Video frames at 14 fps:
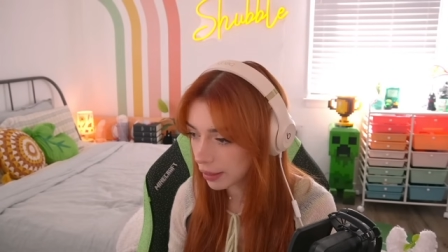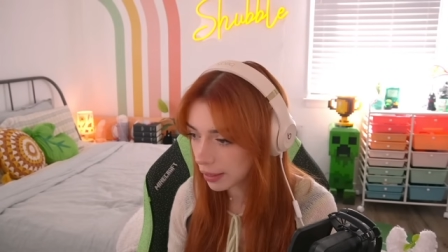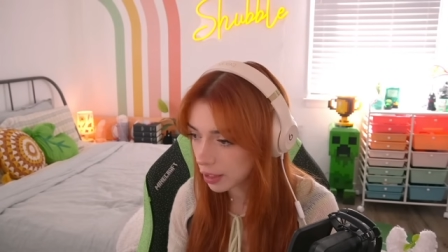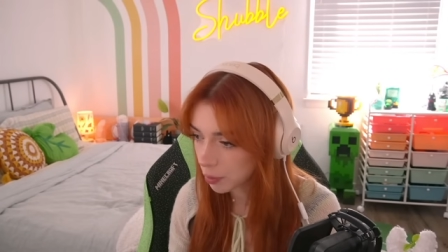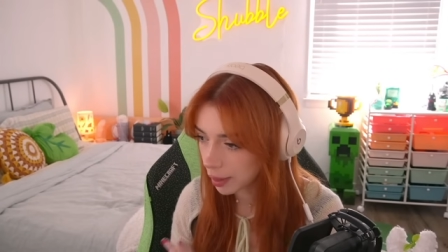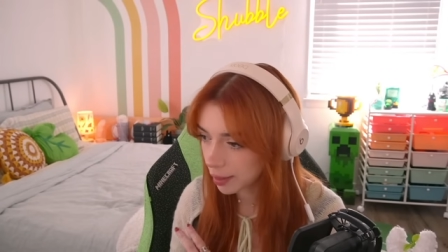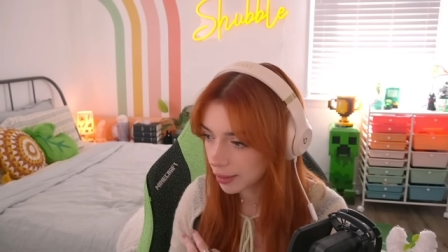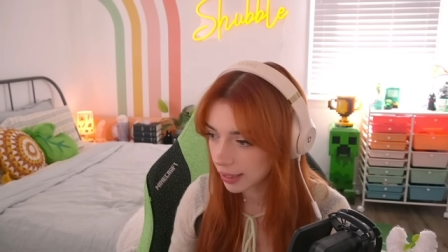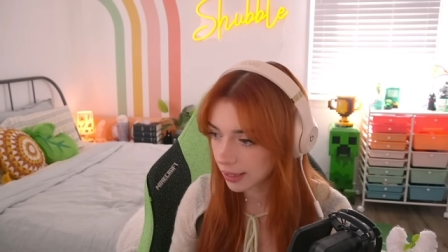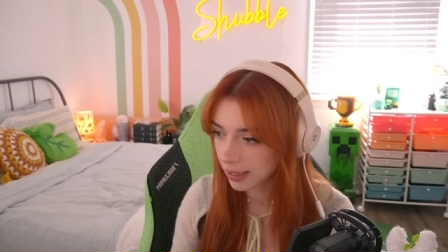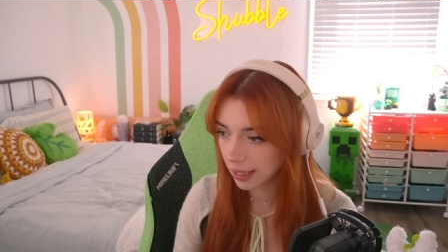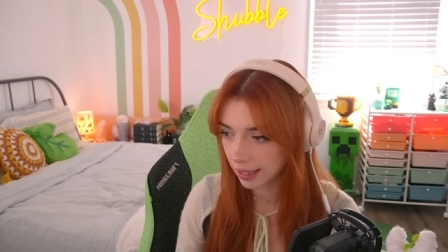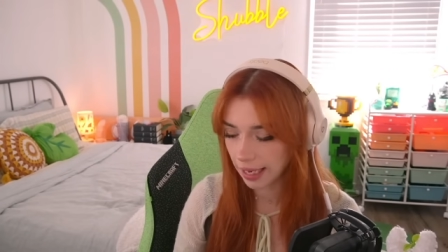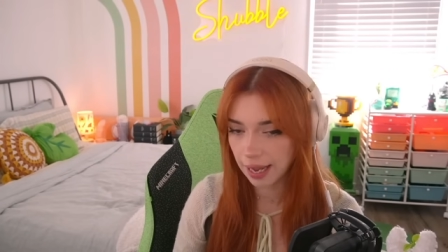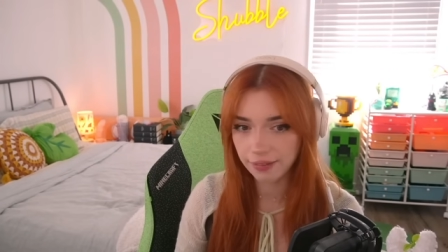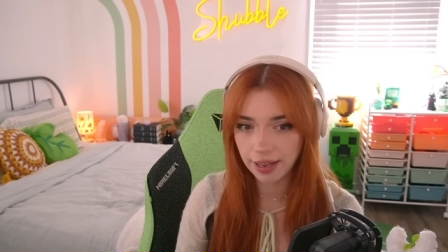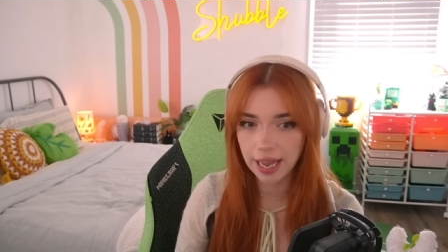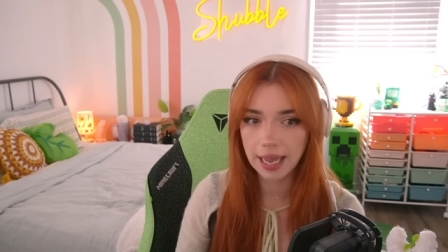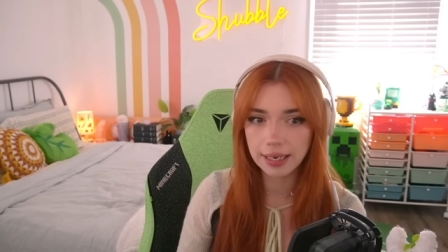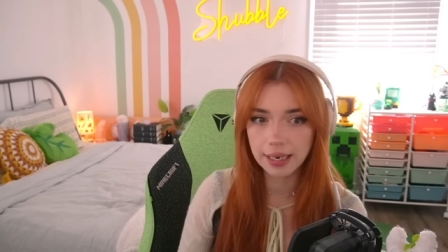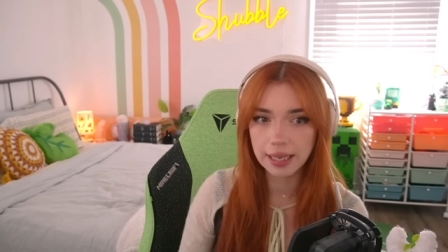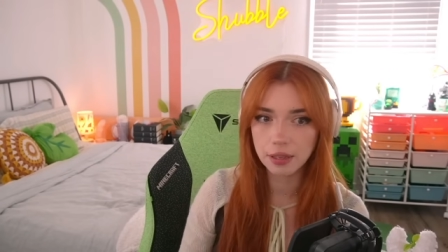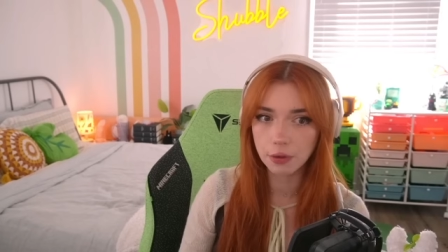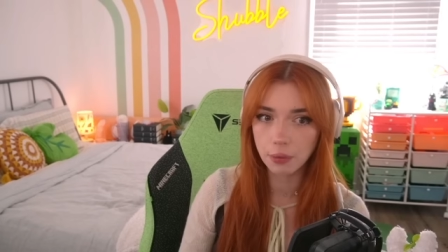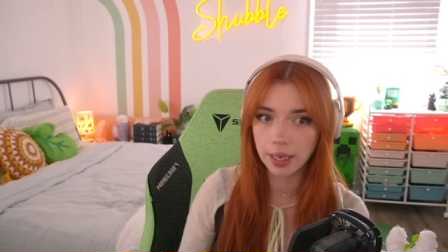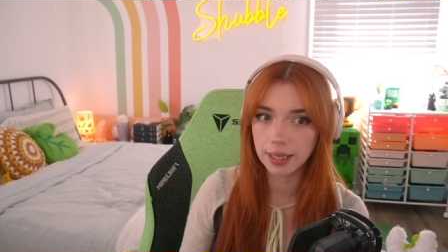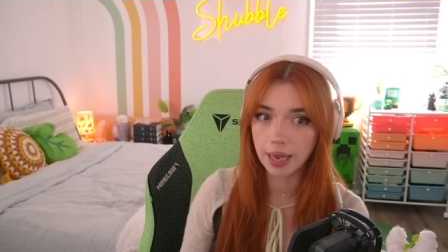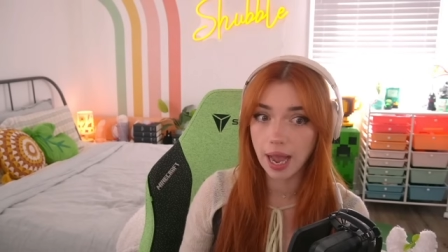experiences that they have had and the
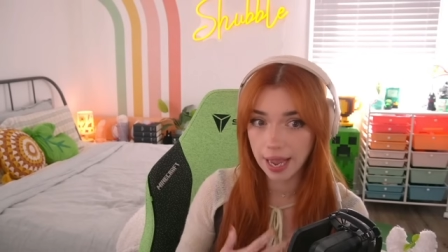way that I